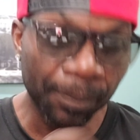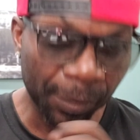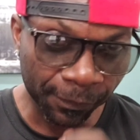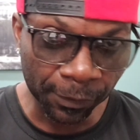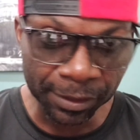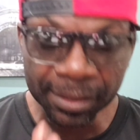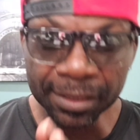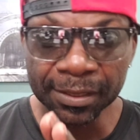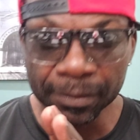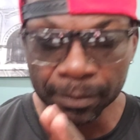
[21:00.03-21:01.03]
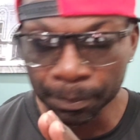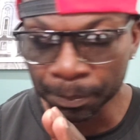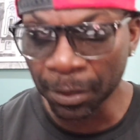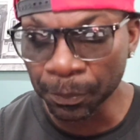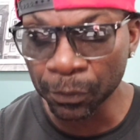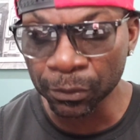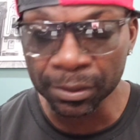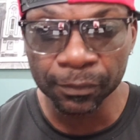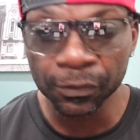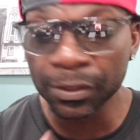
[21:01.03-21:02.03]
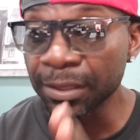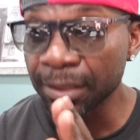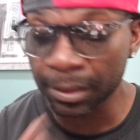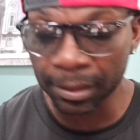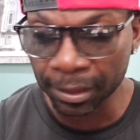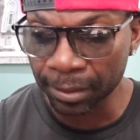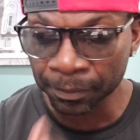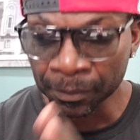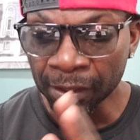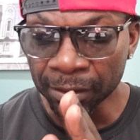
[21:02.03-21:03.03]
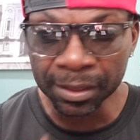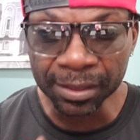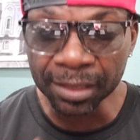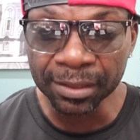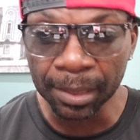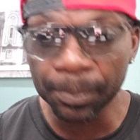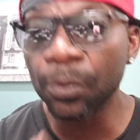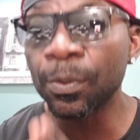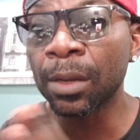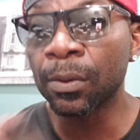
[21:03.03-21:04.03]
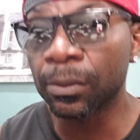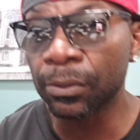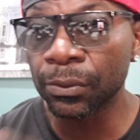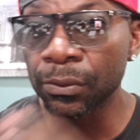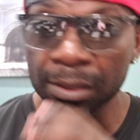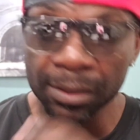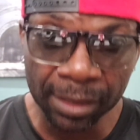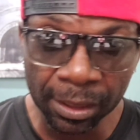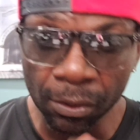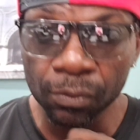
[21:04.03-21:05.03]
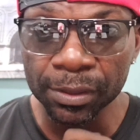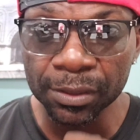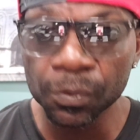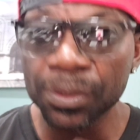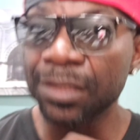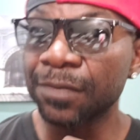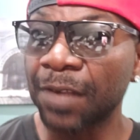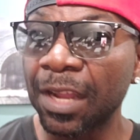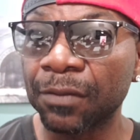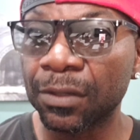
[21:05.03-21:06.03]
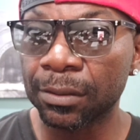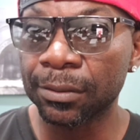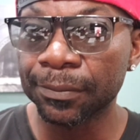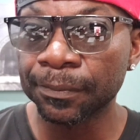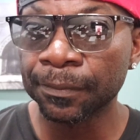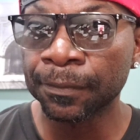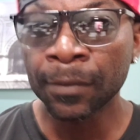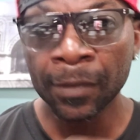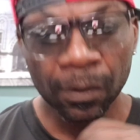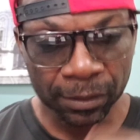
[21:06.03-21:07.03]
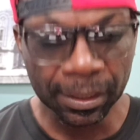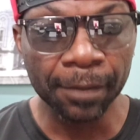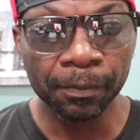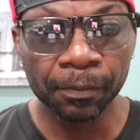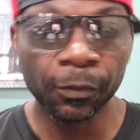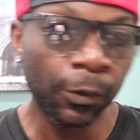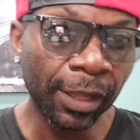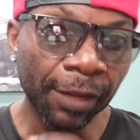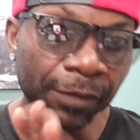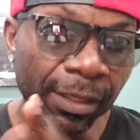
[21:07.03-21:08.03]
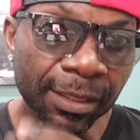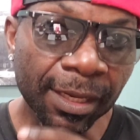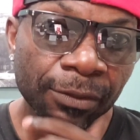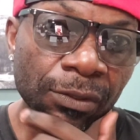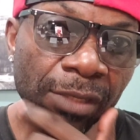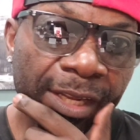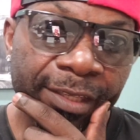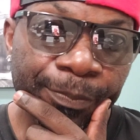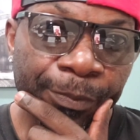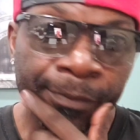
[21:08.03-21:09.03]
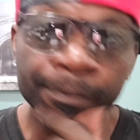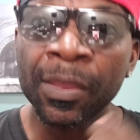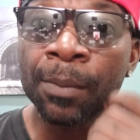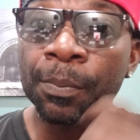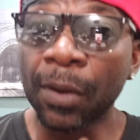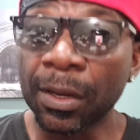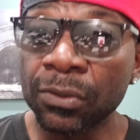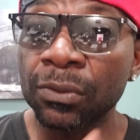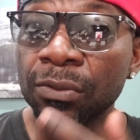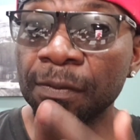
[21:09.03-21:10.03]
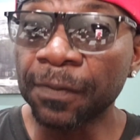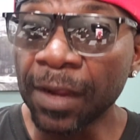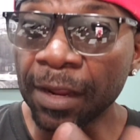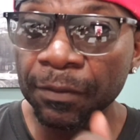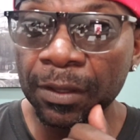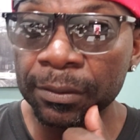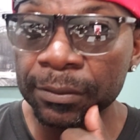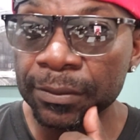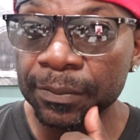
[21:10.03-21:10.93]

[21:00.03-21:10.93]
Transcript: but for this purpose, this example, we are going to use the lowest, which is $5. Okay, you have 10,000 Kaspa, price goes to $5.